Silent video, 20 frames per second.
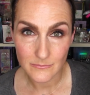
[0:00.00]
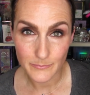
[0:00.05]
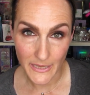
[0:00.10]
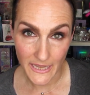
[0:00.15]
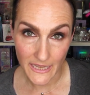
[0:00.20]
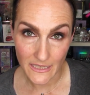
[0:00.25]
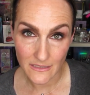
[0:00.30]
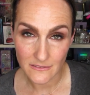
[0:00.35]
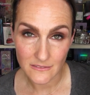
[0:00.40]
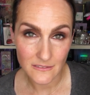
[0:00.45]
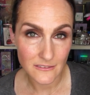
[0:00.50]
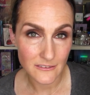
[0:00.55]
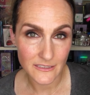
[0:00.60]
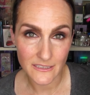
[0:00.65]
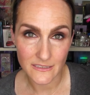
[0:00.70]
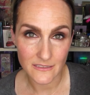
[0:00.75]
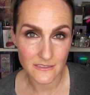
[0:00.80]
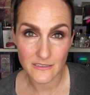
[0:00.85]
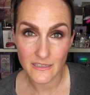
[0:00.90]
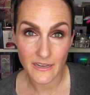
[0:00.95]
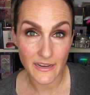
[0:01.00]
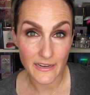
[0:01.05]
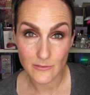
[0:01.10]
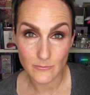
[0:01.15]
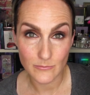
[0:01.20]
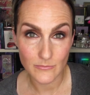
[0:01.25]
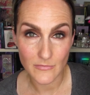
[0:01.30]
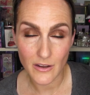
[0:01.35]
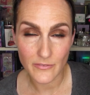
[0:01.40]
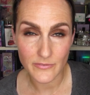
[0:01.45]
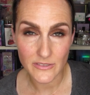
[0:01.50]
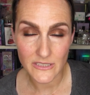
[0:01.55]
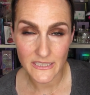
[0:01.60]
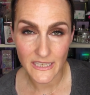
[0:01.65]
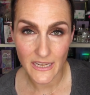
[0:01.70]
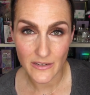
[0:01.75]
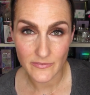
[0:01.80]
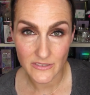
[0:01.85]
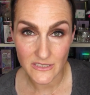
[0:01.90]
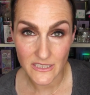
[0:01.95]
pan that I
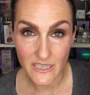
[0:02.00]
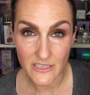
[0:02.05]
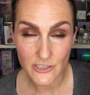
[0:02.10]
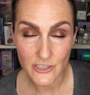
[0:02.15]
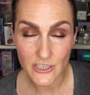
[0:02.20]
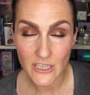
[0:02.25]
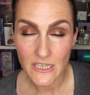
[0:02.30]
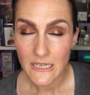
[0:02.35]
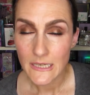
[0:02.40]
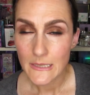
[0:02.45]
obviously haven't touched.